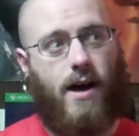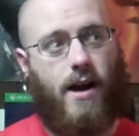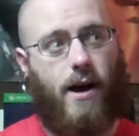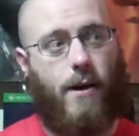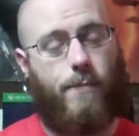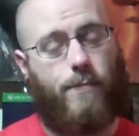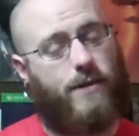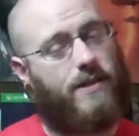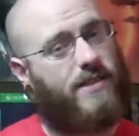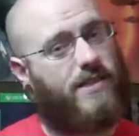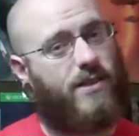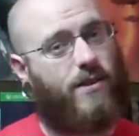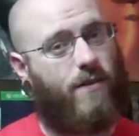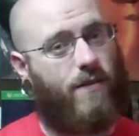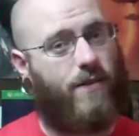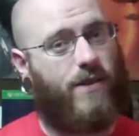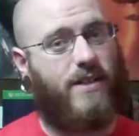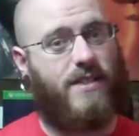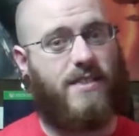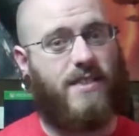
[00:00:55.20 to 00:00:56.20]
up
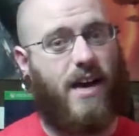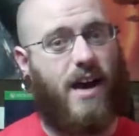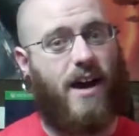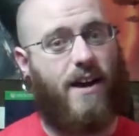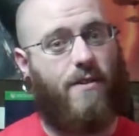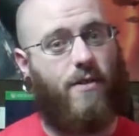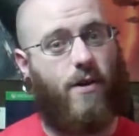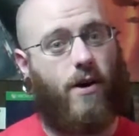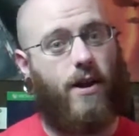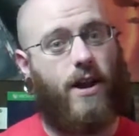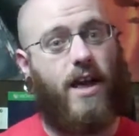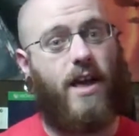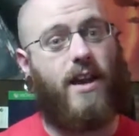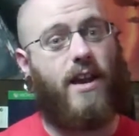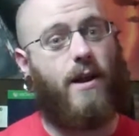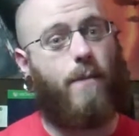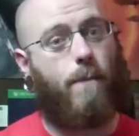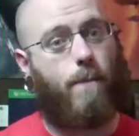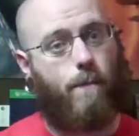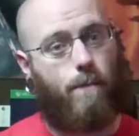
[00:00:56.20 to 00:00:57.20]
until this, I thought had
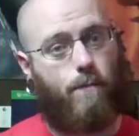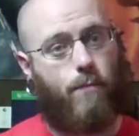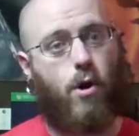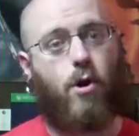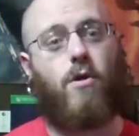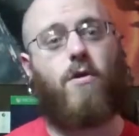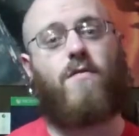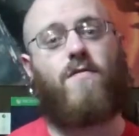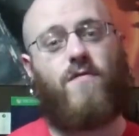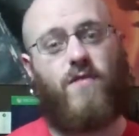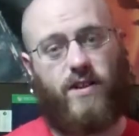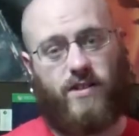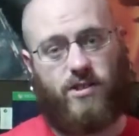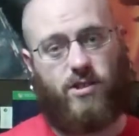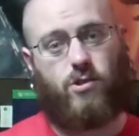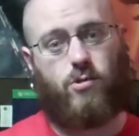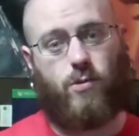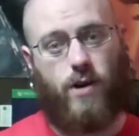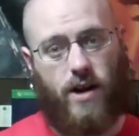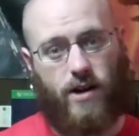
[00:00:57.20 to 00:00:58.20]
a
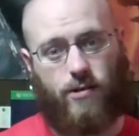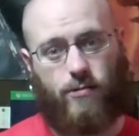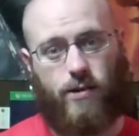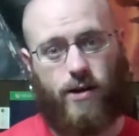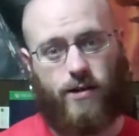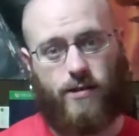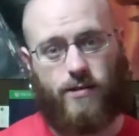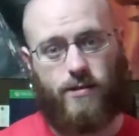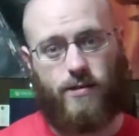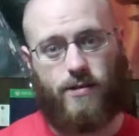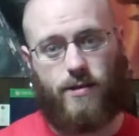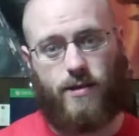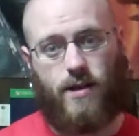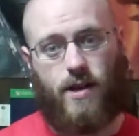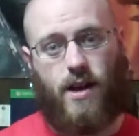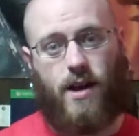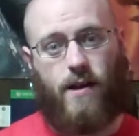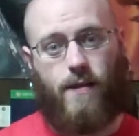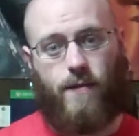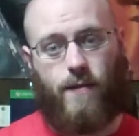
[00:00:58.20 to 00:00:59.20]
perfect track record.
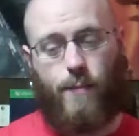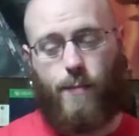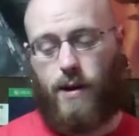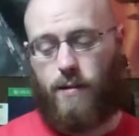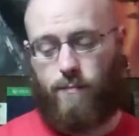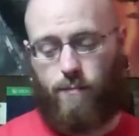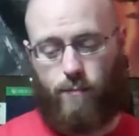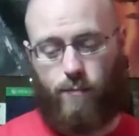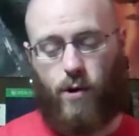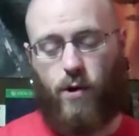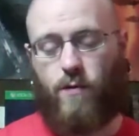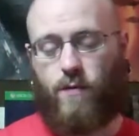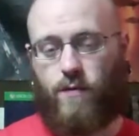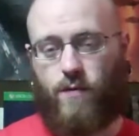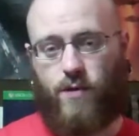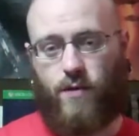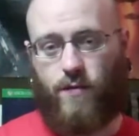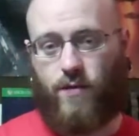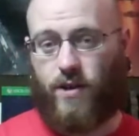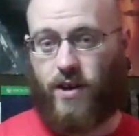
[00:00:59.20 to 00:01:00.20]
They made
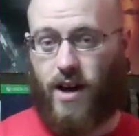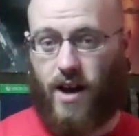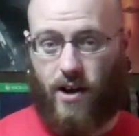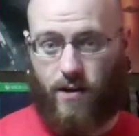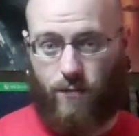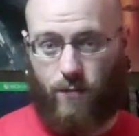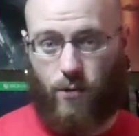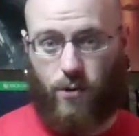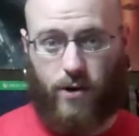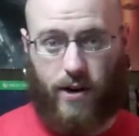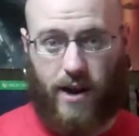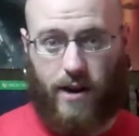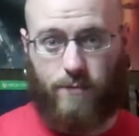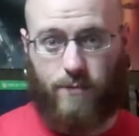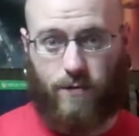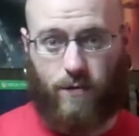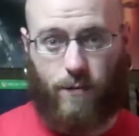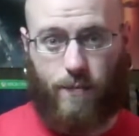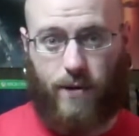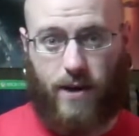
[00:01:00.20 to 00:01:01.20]
both of the God of War
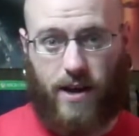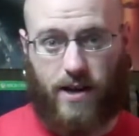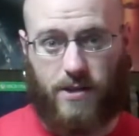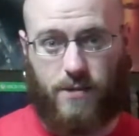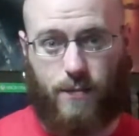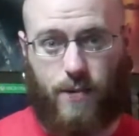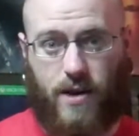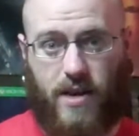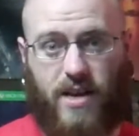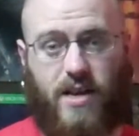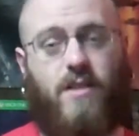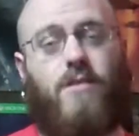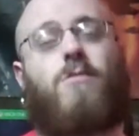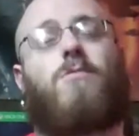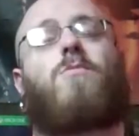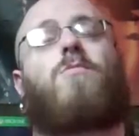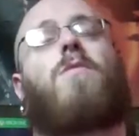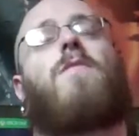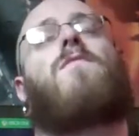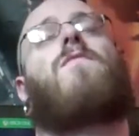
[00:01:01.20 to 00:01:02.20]
games for PSP, and
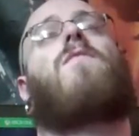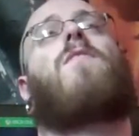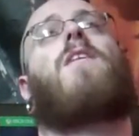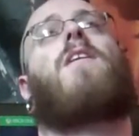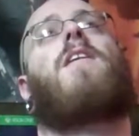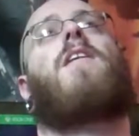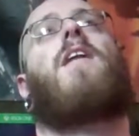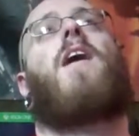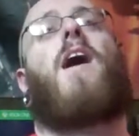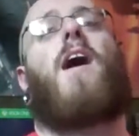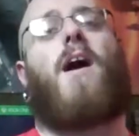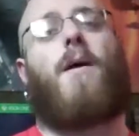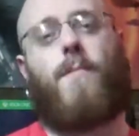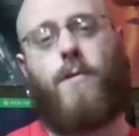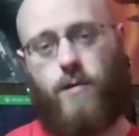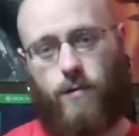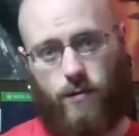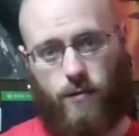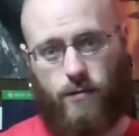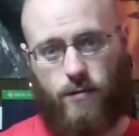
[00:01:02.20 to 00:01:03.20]
those were
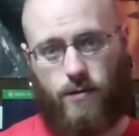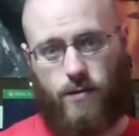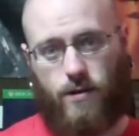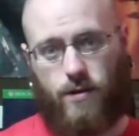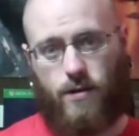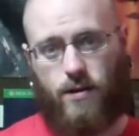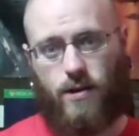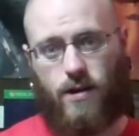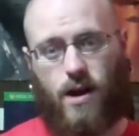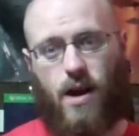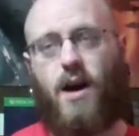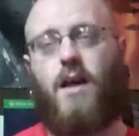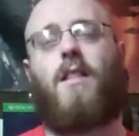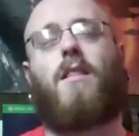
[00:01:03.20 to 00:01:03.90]
phenomenal. I